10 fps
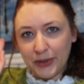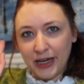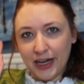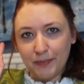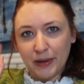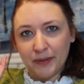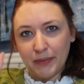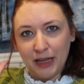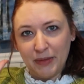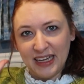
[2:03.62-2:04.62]
put up
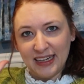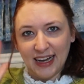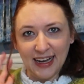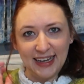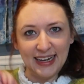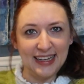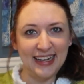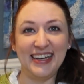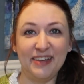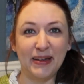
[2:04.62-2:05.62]
my Make 9 and
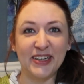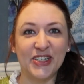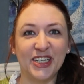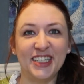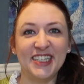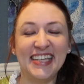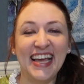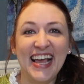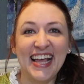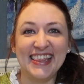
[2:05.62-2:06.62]
any pictures
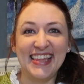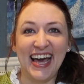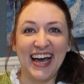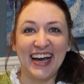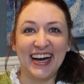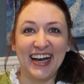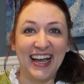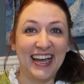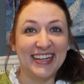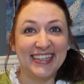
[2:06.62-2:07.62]
that
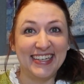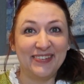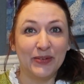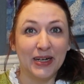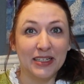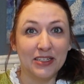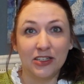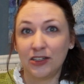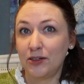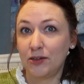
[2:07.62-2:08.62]
I want
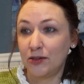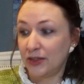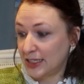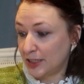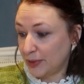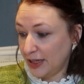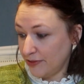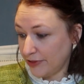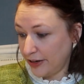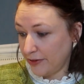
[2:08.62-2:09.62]
to display
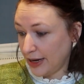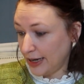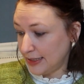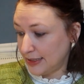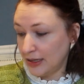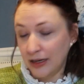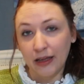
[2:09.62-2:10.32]
for you guys.